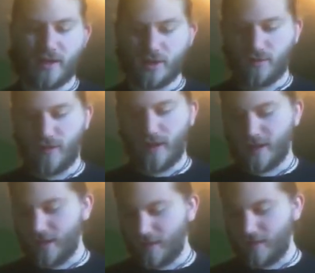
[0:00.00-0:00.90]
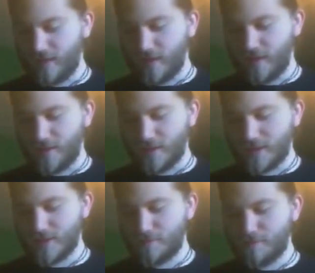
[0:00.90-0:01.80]
into Vikings and
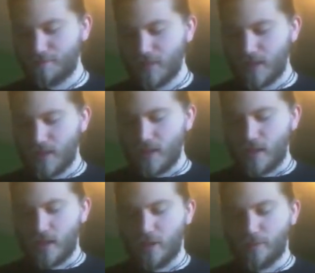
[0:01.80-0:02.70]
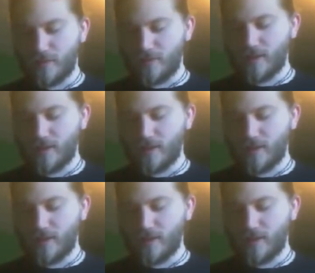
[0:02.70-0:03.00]
hope to